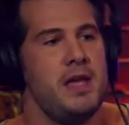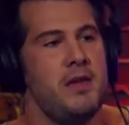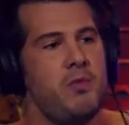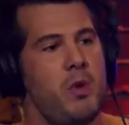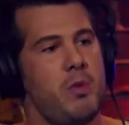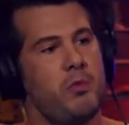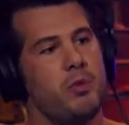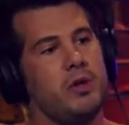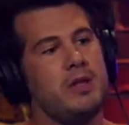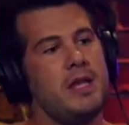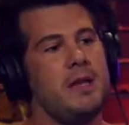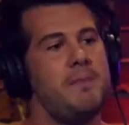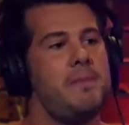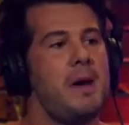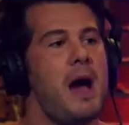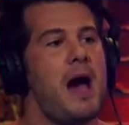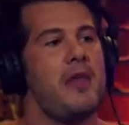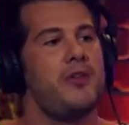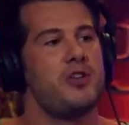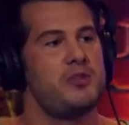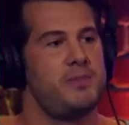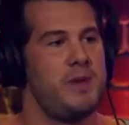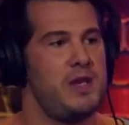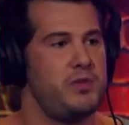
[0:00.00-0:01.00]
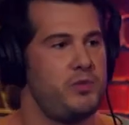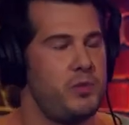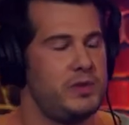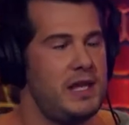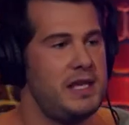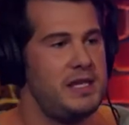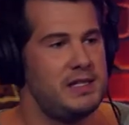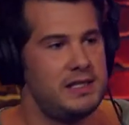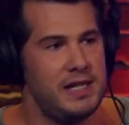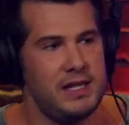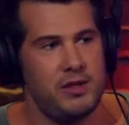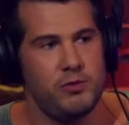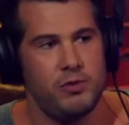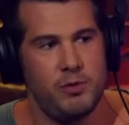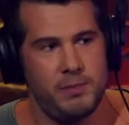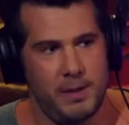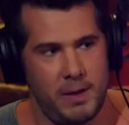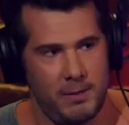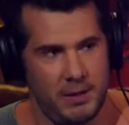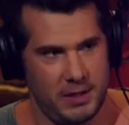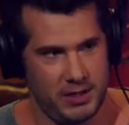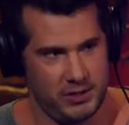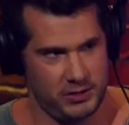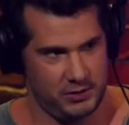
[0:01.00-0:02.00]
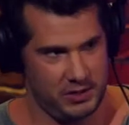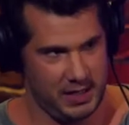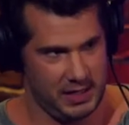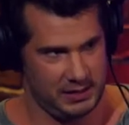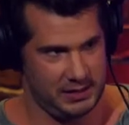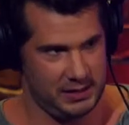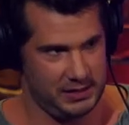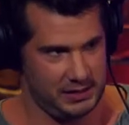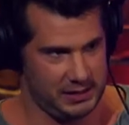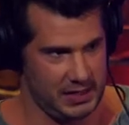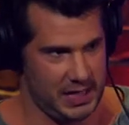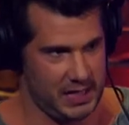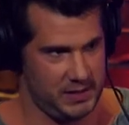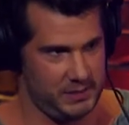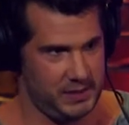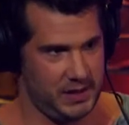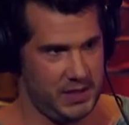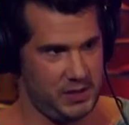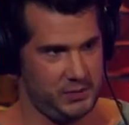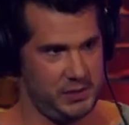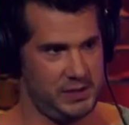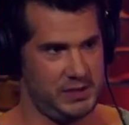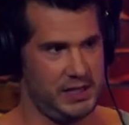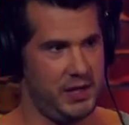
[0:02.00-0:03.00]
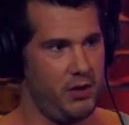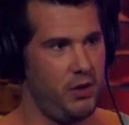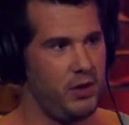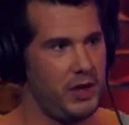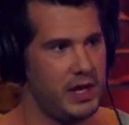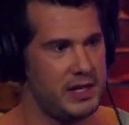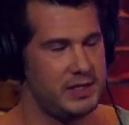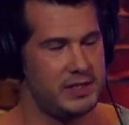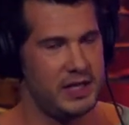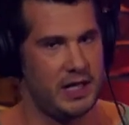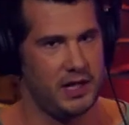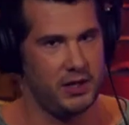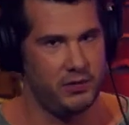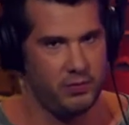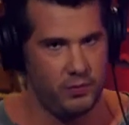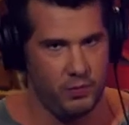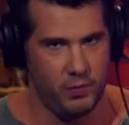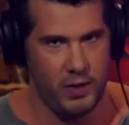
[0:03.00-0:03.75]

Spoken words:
what really bothers me is when they say that Republicans are anti-science because we say, hold on a second,